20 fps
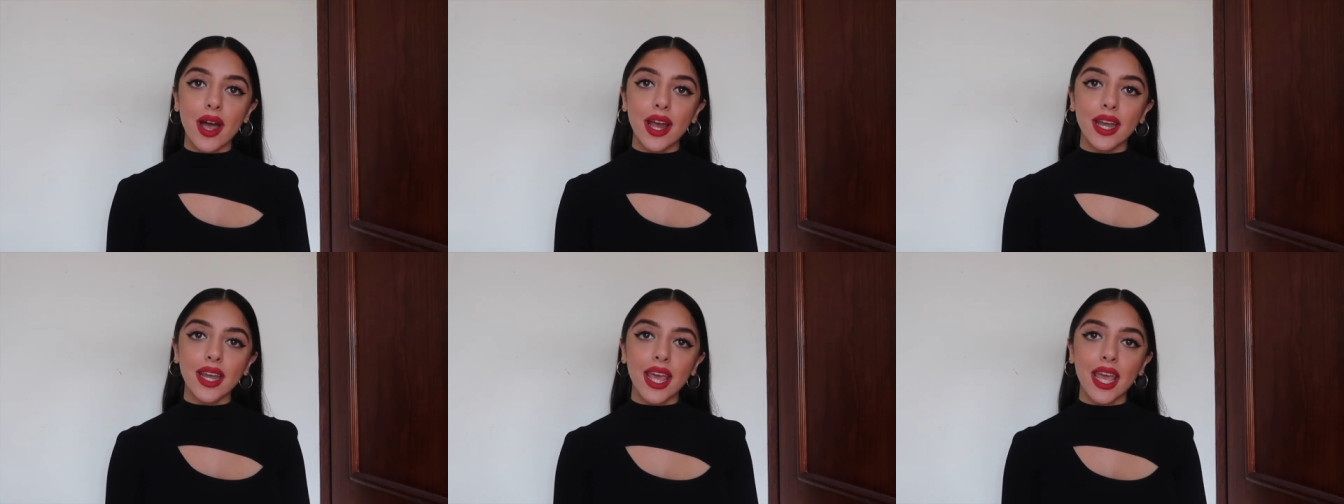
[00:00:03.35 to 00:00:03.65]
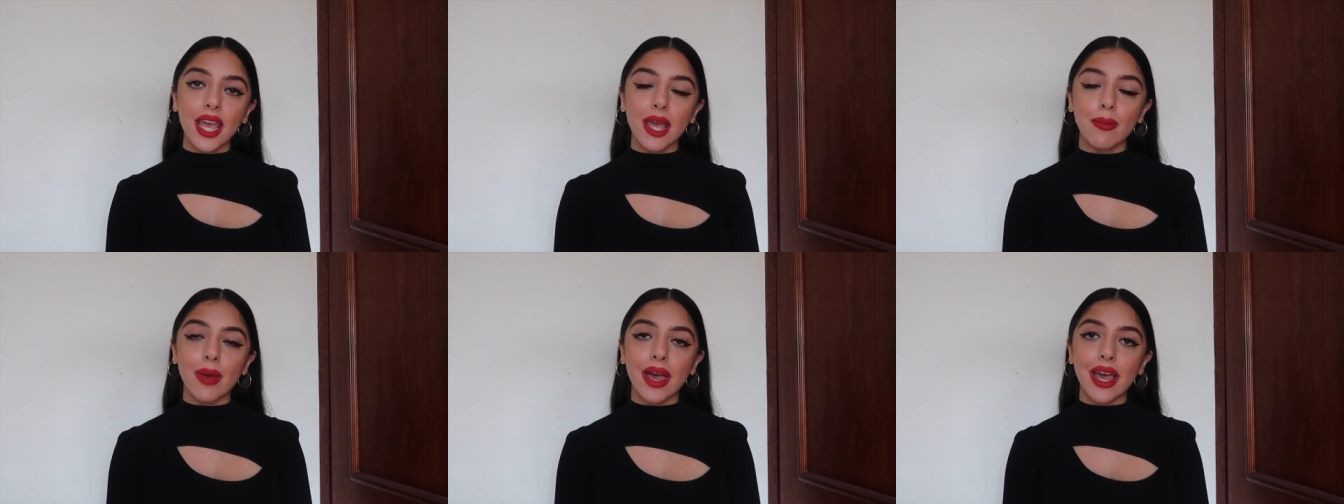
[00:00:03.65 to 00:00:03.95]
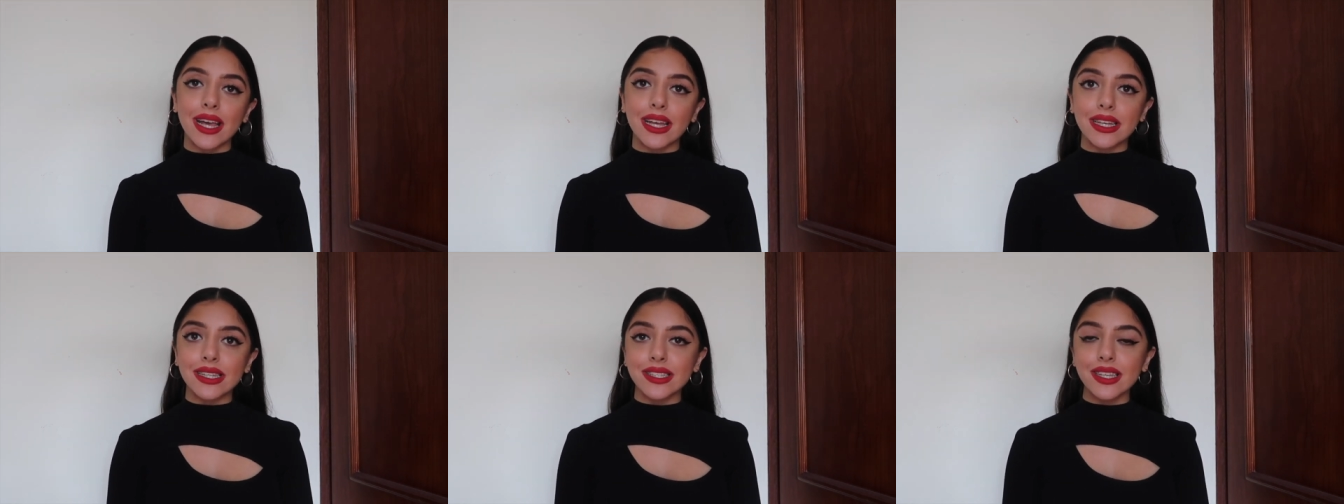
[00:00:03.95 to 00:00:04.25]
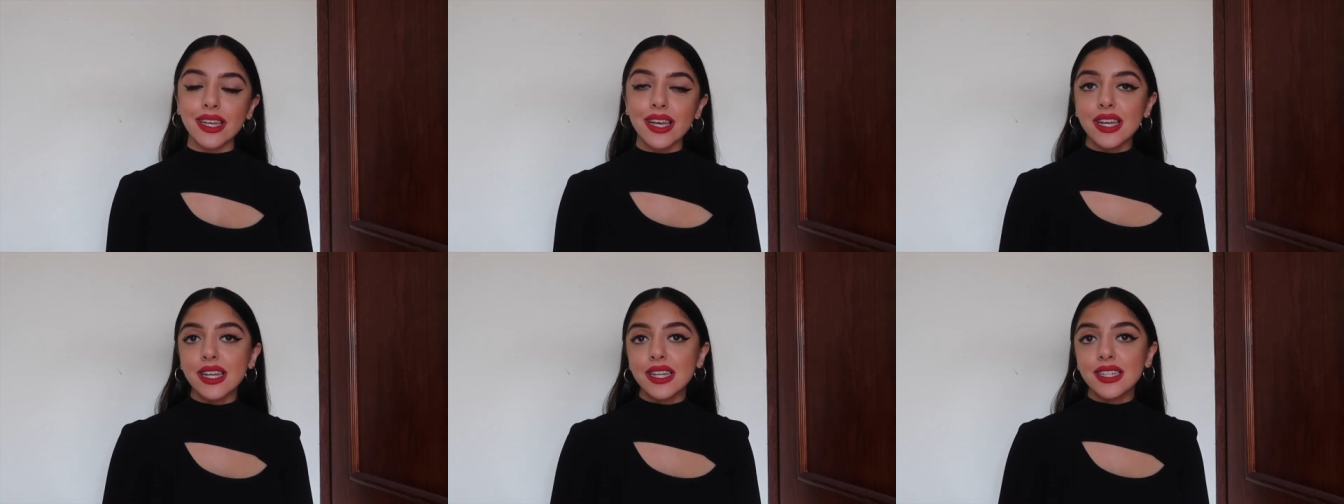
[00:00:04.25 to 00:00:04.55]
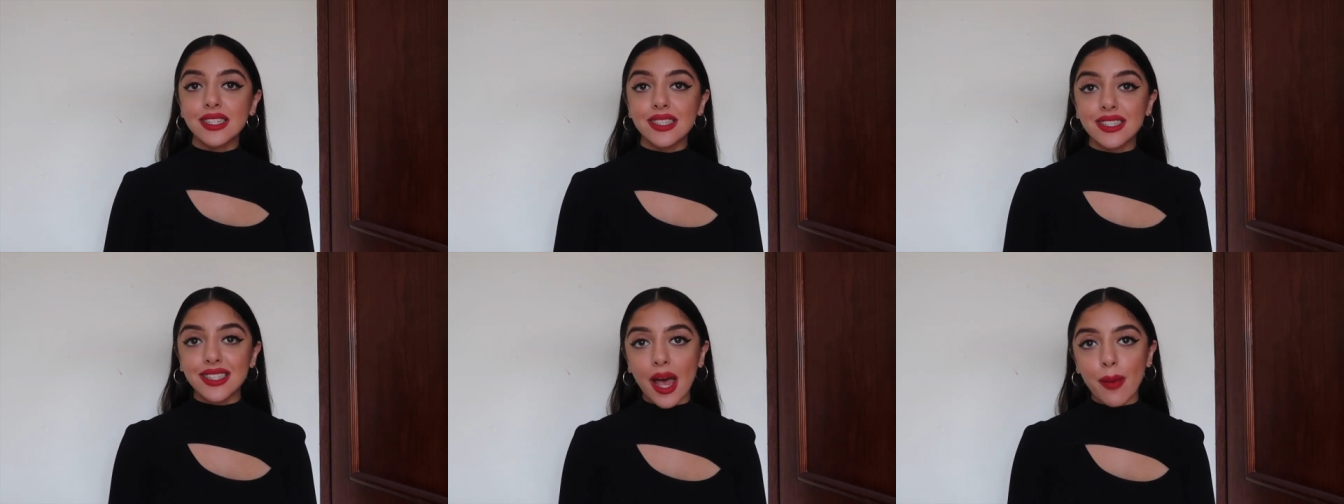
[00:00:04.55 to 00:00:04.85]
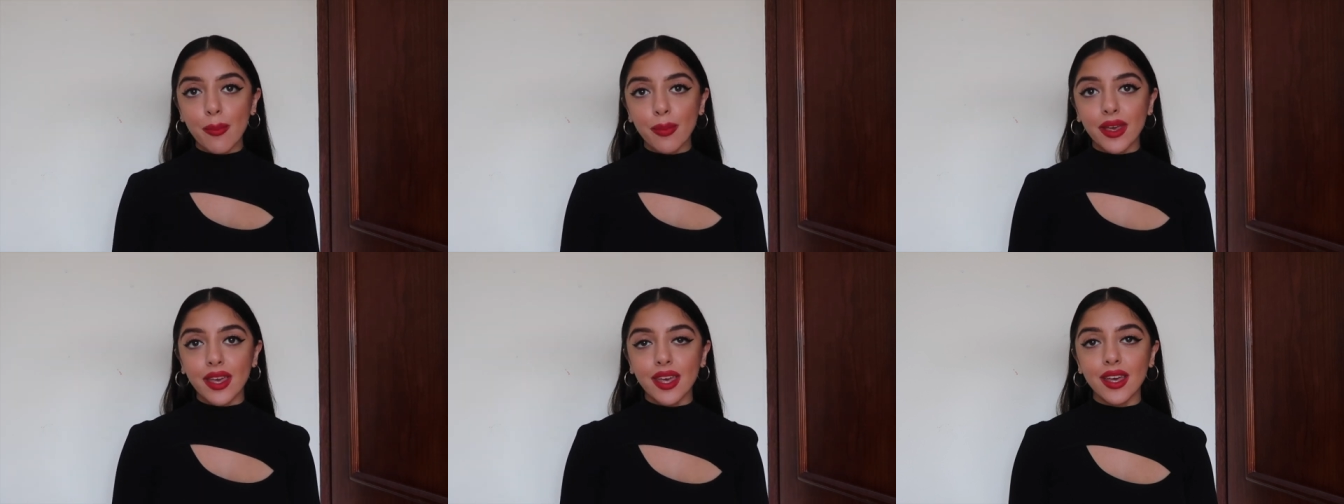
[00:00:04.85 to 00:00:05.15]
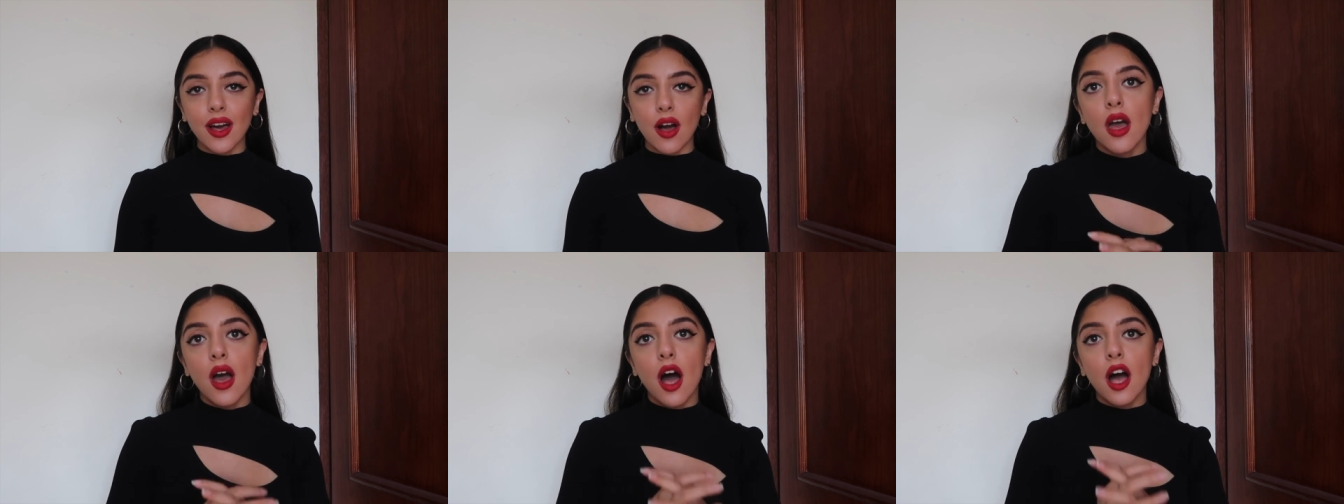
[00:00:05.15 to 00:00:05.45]
my name is
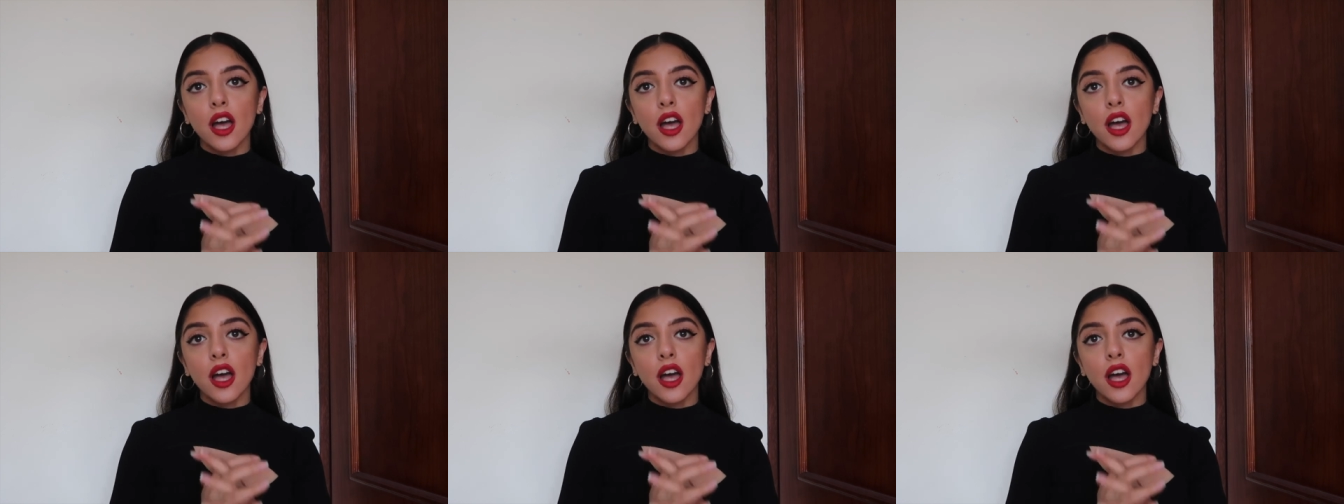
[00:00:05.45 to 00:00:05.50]
Sepii.